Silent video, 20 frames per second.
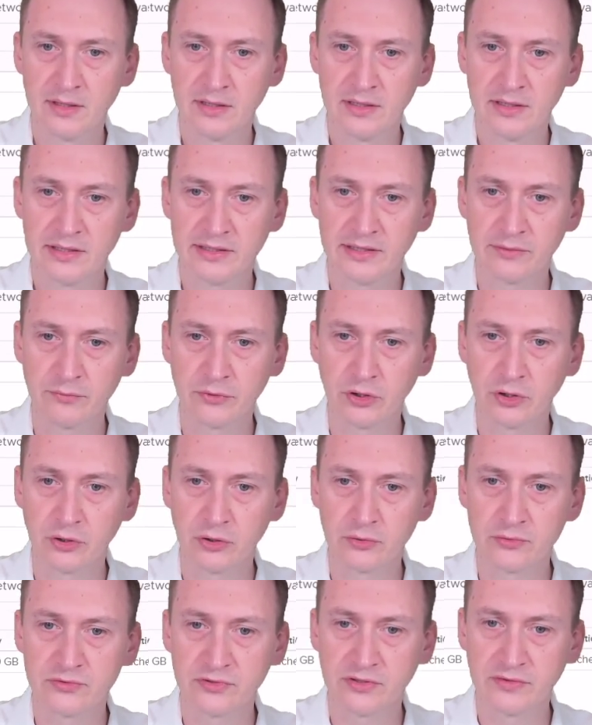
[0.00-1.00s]
And then we could
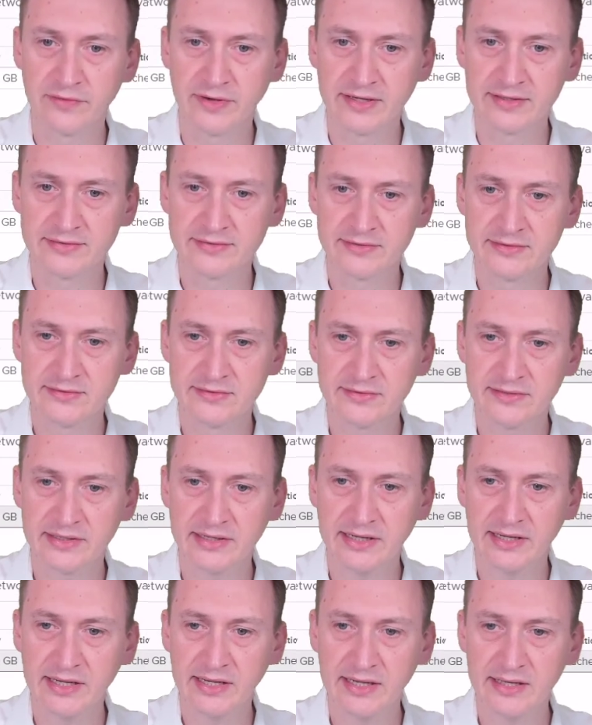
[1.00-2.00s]
go to devices.
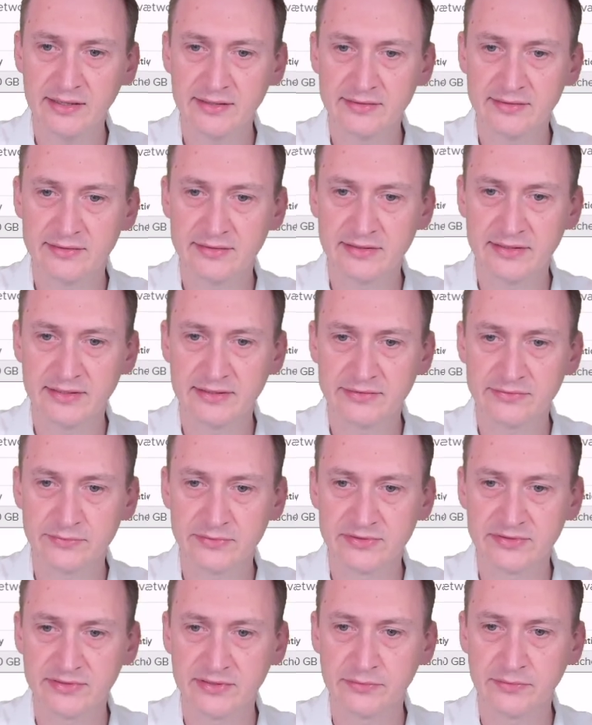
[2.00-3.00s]
And yes, we
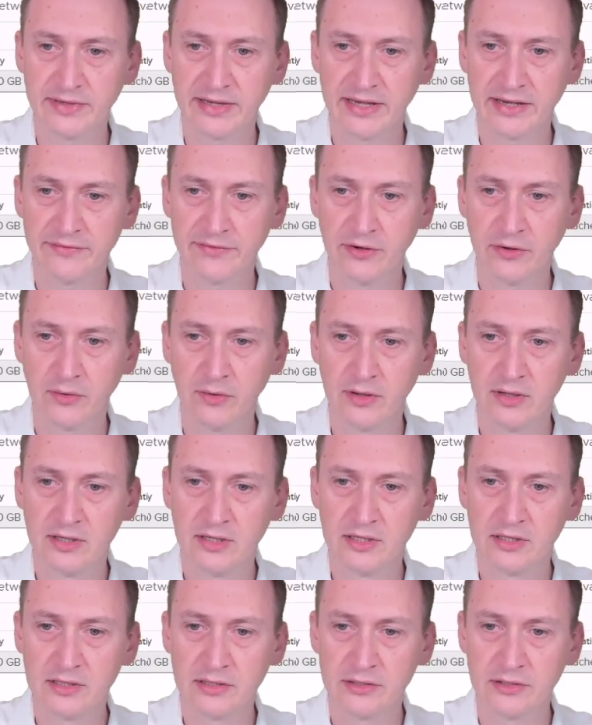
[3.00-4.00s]
see we have our
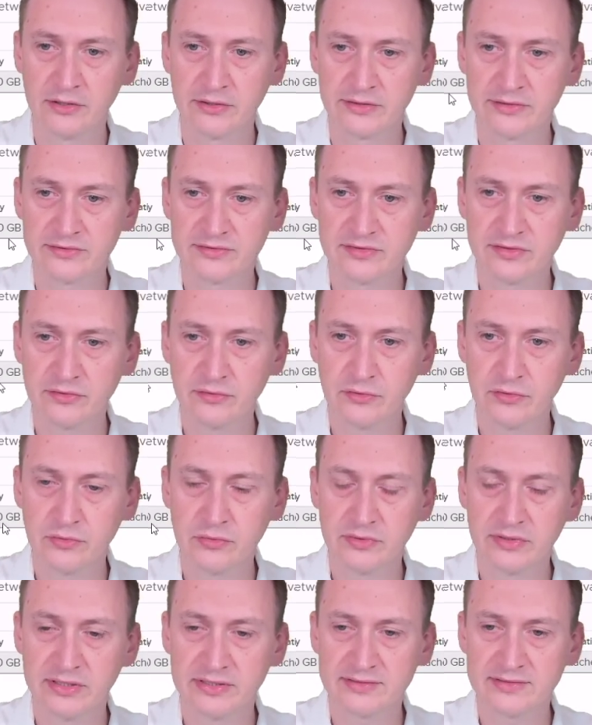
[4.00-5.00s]
LUN
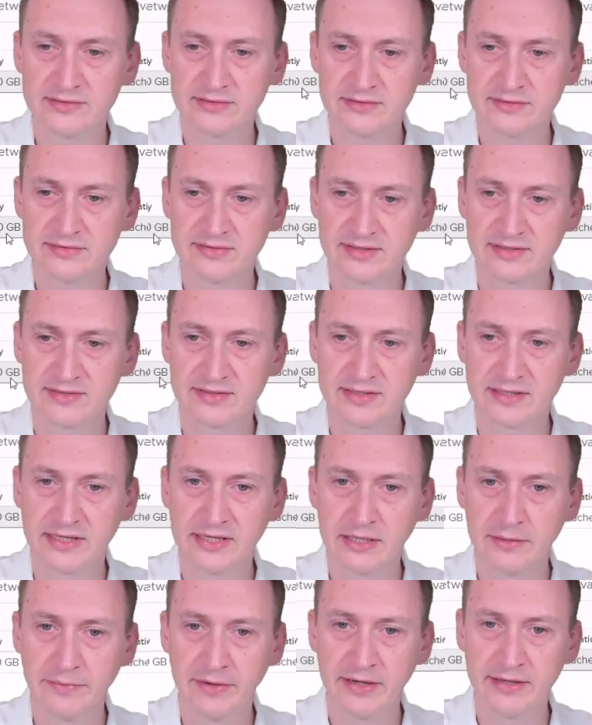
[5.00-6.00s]
0, it's 60
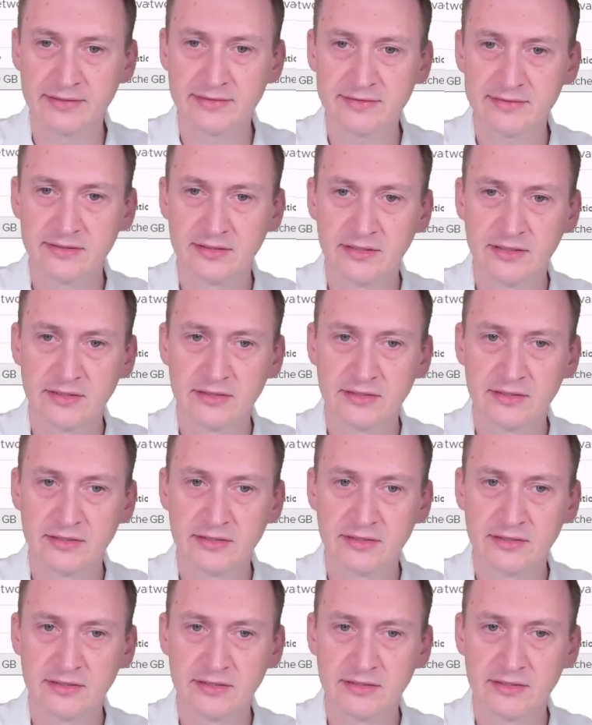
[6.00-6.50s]
gigabytes,